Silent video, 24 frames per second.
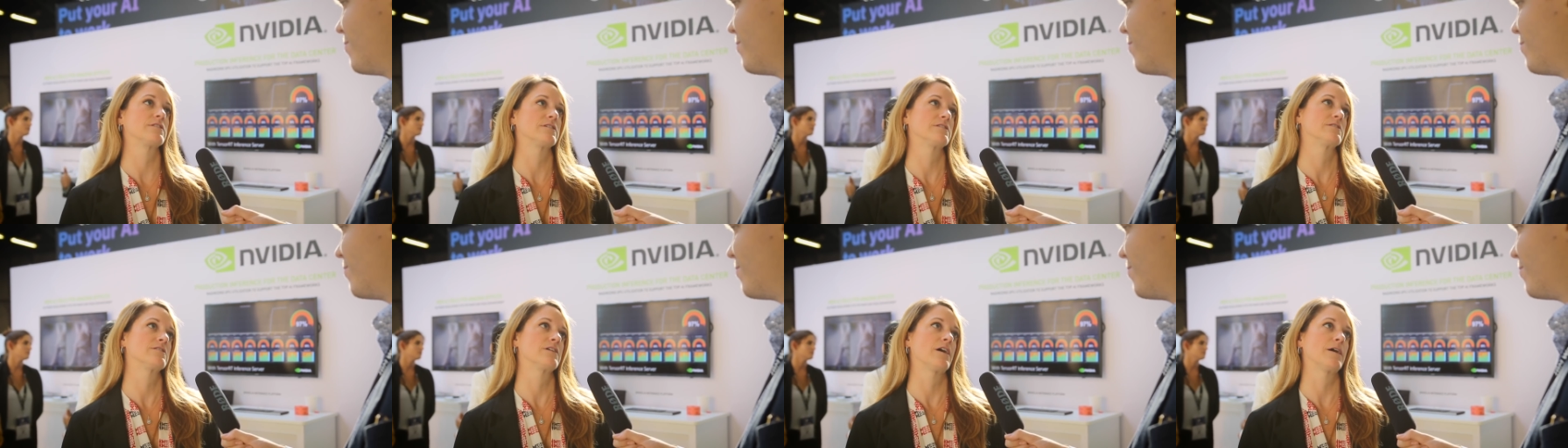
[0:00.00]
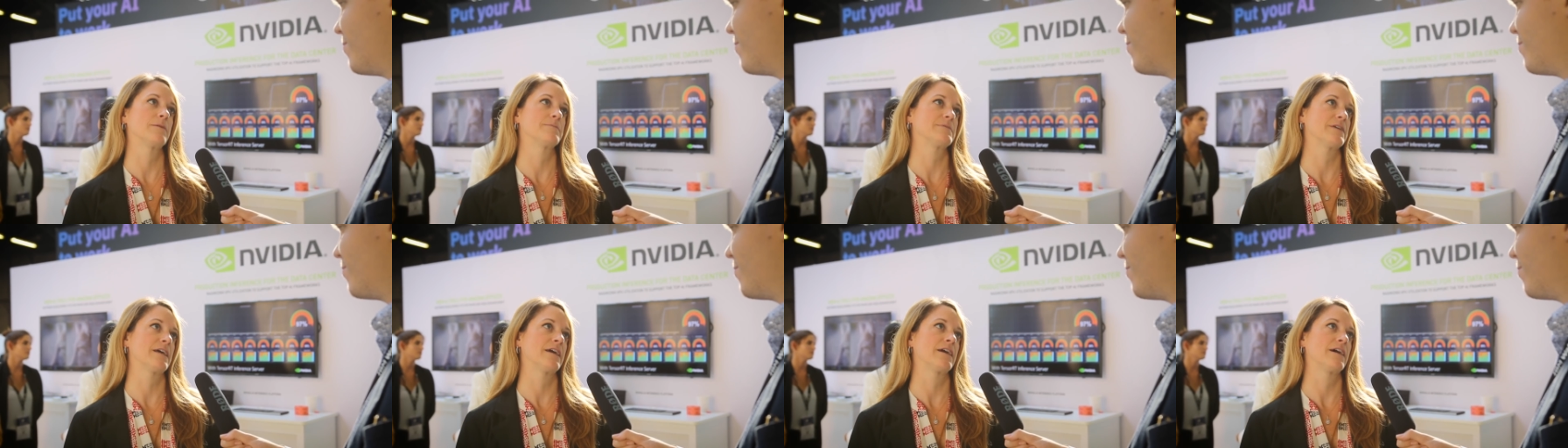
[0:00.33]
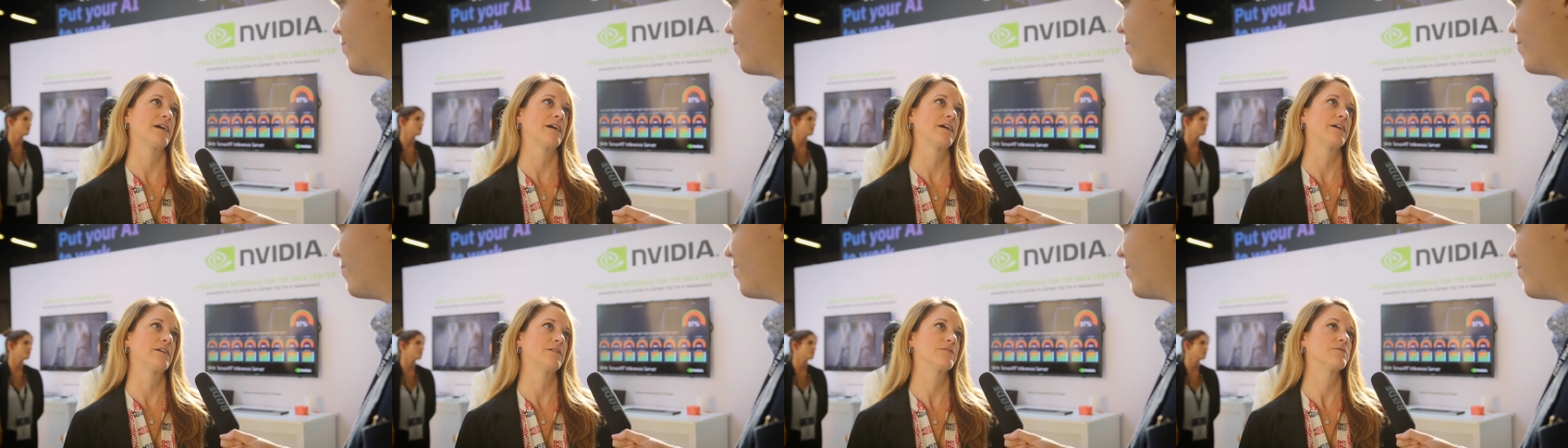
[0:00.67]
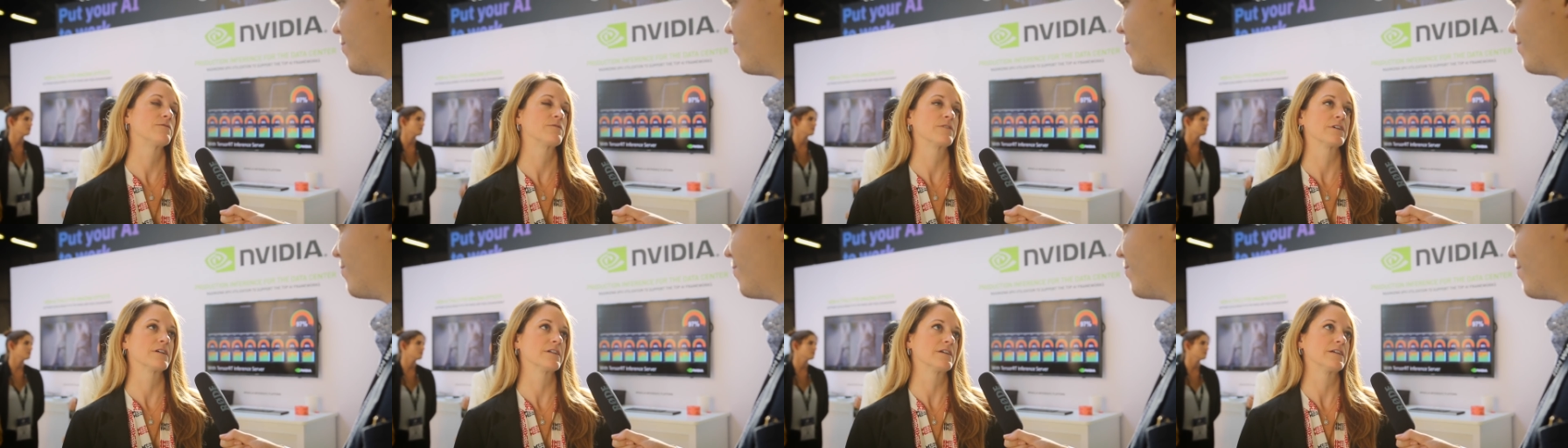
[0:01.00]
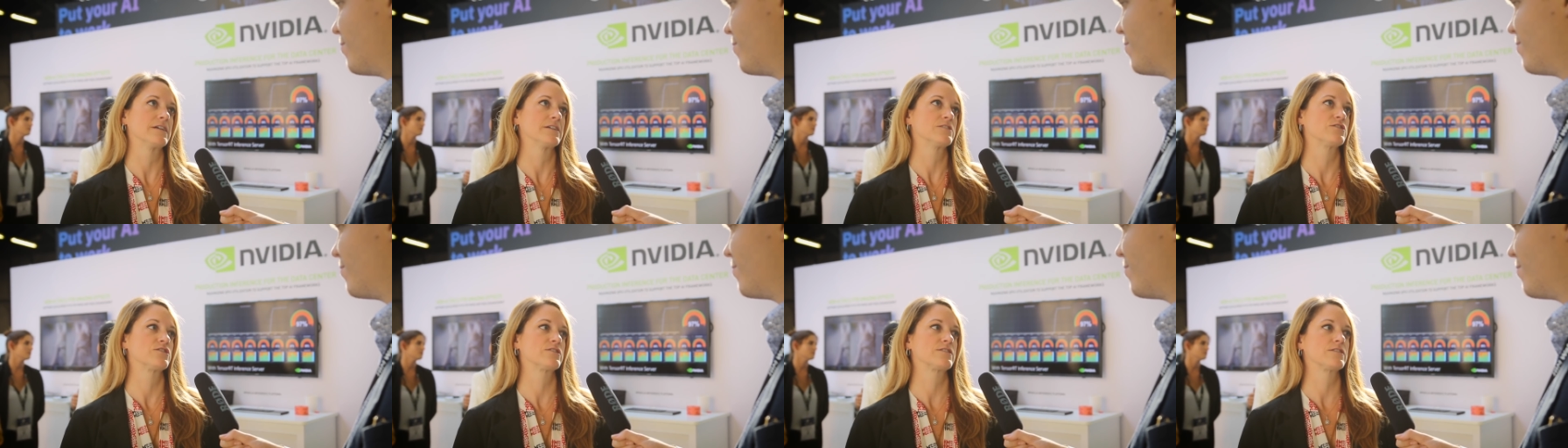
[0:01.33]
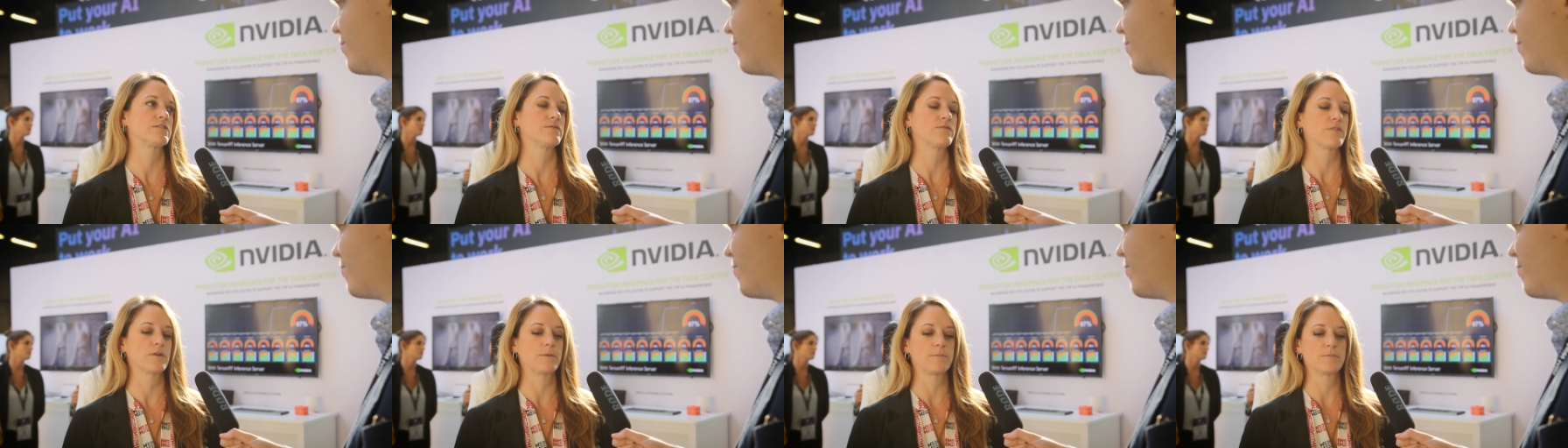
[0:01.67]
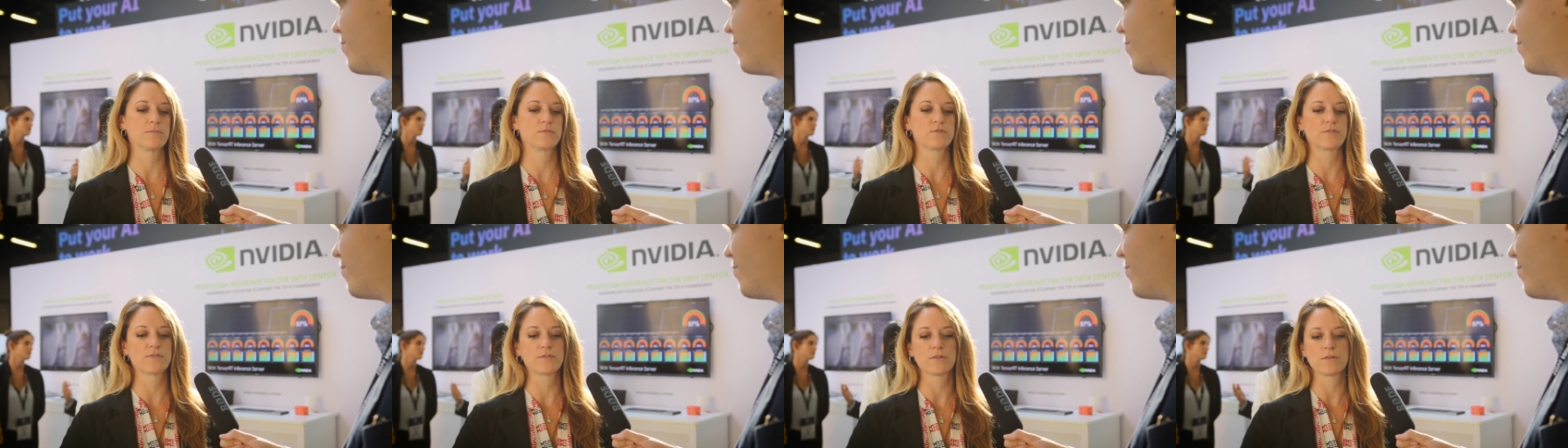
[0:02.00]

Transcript: and adopt AI, really, just from